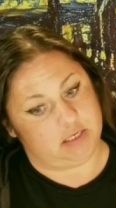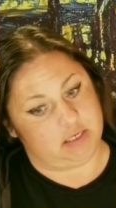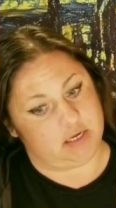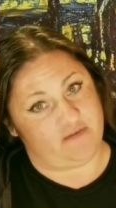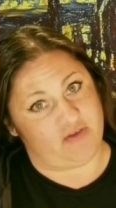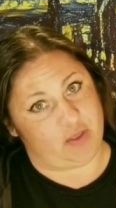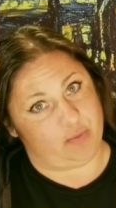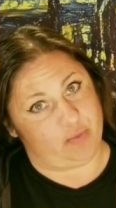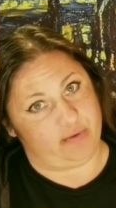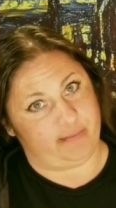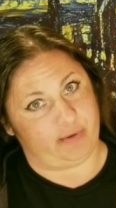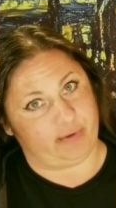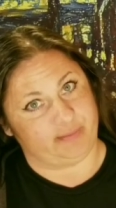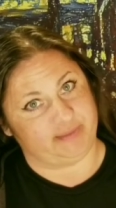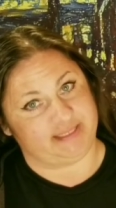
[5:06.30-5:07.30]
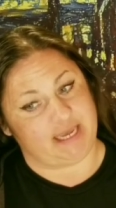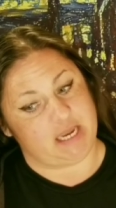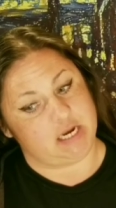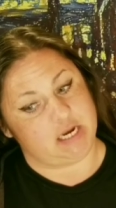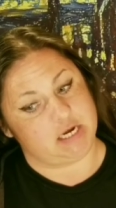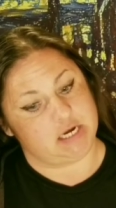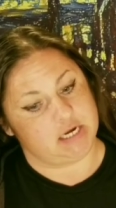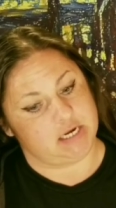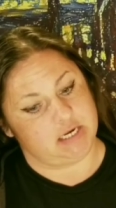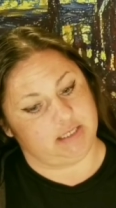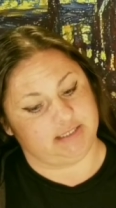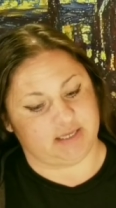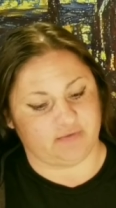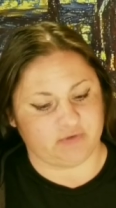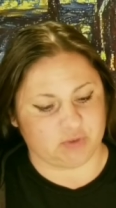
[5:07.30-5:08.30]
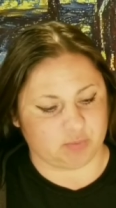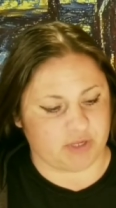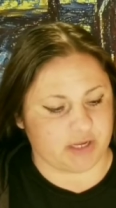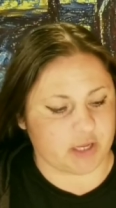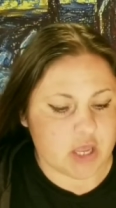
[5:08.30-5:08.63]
Available on my website. Selfish plug.